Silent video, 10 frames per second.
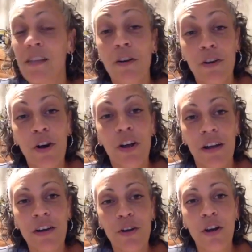I got
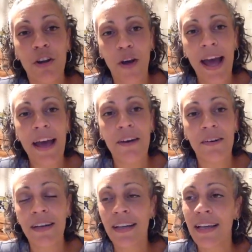a lot
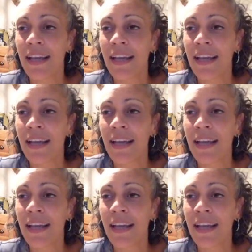out.